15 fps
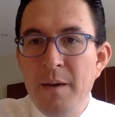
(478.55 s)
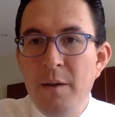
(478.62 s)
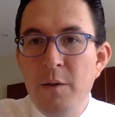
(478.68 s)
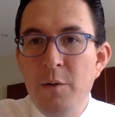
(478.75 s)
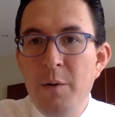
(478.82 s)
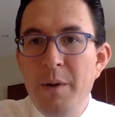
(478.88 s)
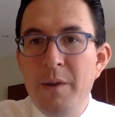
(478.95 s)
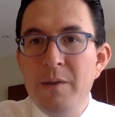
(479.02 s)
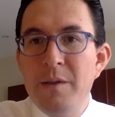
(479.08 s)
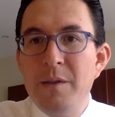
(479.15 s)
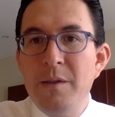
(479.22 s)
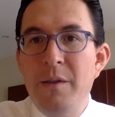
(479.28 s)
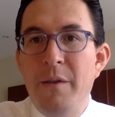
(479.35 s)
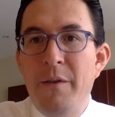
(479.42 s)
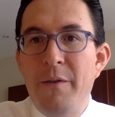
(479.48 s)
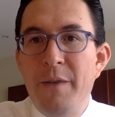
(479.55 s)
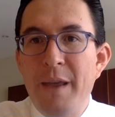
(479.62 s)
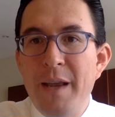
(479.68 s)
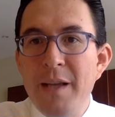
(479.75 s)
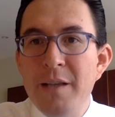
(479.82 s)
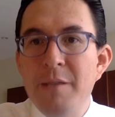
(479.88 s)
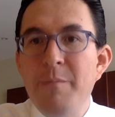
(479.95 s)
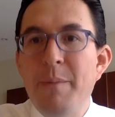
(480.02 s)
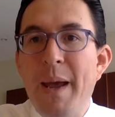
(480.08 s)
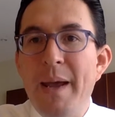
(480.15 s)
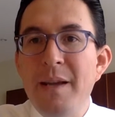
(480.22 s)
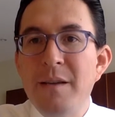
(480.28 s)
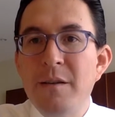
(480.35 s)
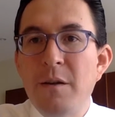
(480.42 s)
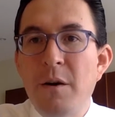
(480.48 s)
doing things
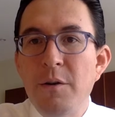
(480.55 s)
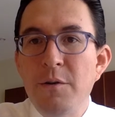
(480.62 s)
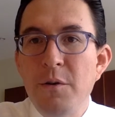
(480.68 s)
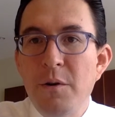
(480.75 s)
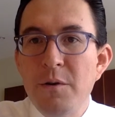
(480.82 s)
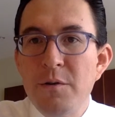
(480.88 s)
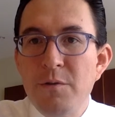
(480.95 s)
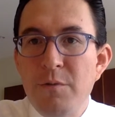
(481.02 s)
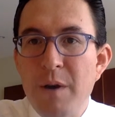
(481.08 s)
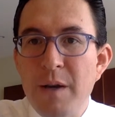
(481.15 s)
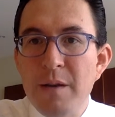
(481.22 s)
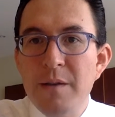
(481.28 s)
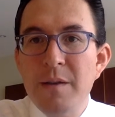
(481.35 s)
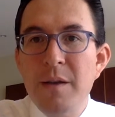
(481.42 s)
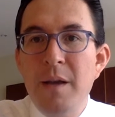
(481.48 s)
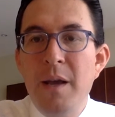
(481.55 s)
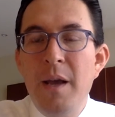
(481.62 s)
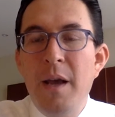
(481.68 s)
based your strengths